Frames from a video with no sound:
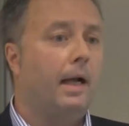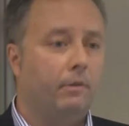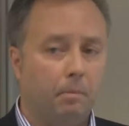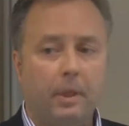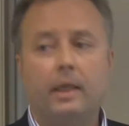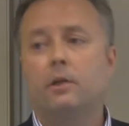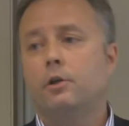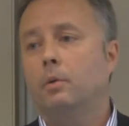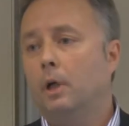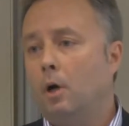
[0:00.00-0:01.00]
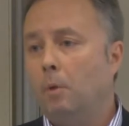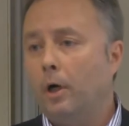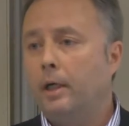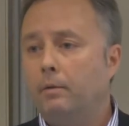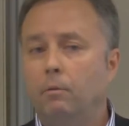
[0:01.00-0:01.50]
That's a big issue in our
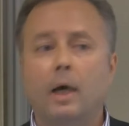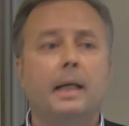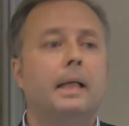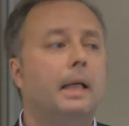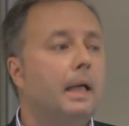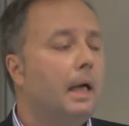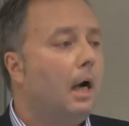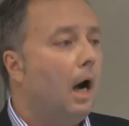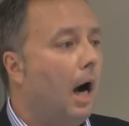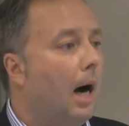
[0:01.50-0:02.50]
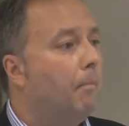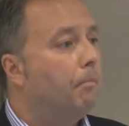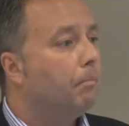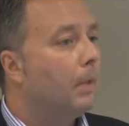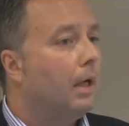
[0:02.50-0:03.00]
market, right?
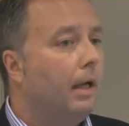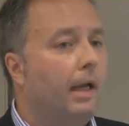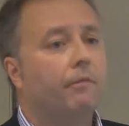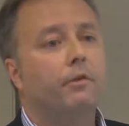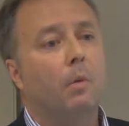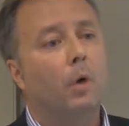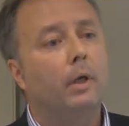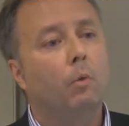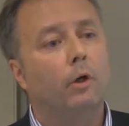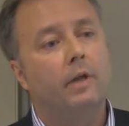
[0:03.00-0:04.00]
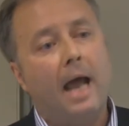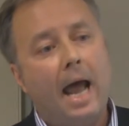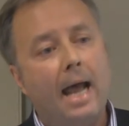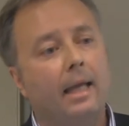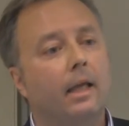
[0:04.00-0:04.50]
Um, if someone were to
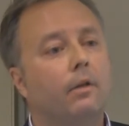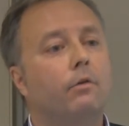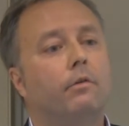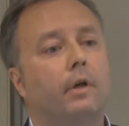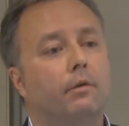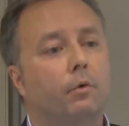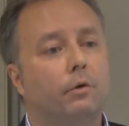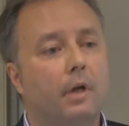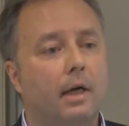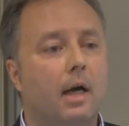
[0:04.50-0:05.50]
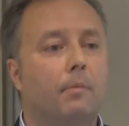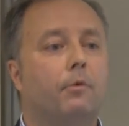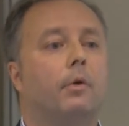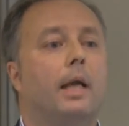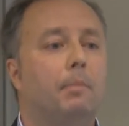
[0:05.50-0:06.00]
hack into salesforce.com
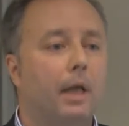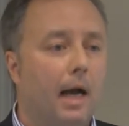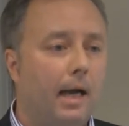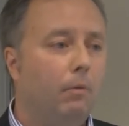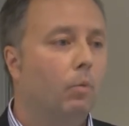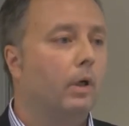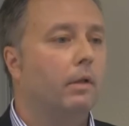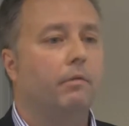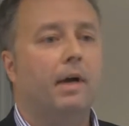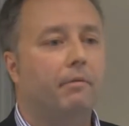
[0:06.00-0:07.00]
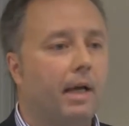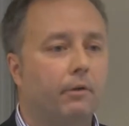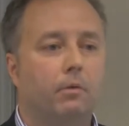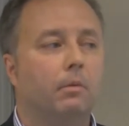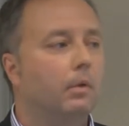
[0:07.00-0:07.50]
through an API, one of the
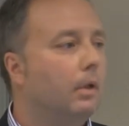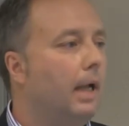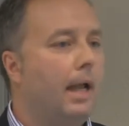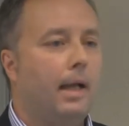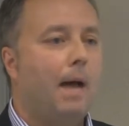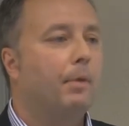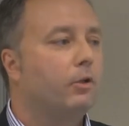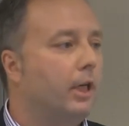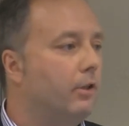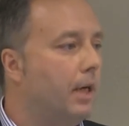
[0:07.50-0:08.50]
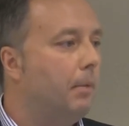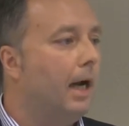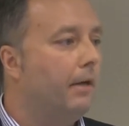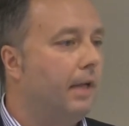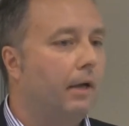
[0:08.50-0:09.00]
5,000 AppExchange
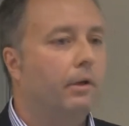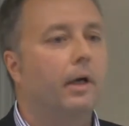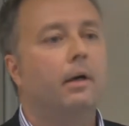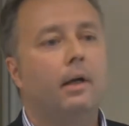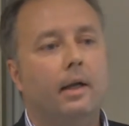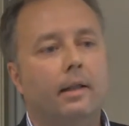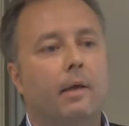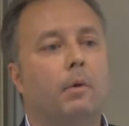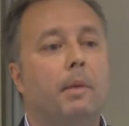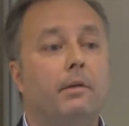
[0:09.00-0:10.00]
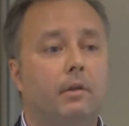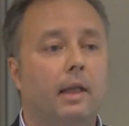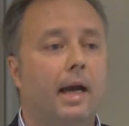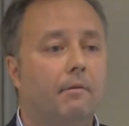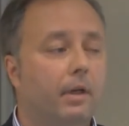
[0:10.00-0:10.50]
APIs out there, they would
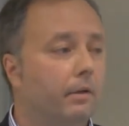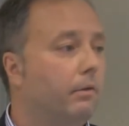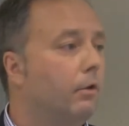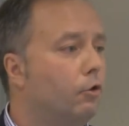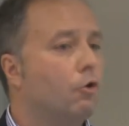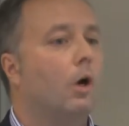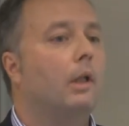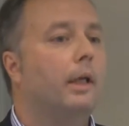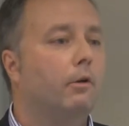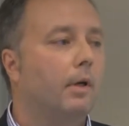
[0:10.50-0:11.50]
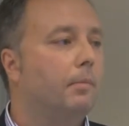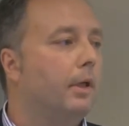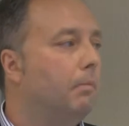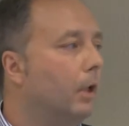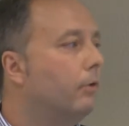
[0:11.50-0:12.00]
basically have this. Strongly
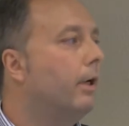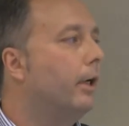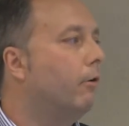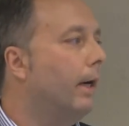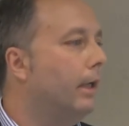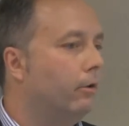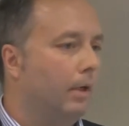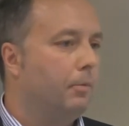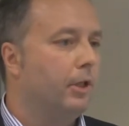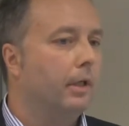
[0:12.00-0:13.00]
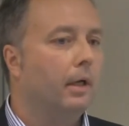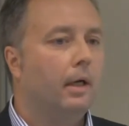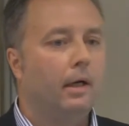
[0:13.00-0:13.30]
encrypted, military-grade encryption,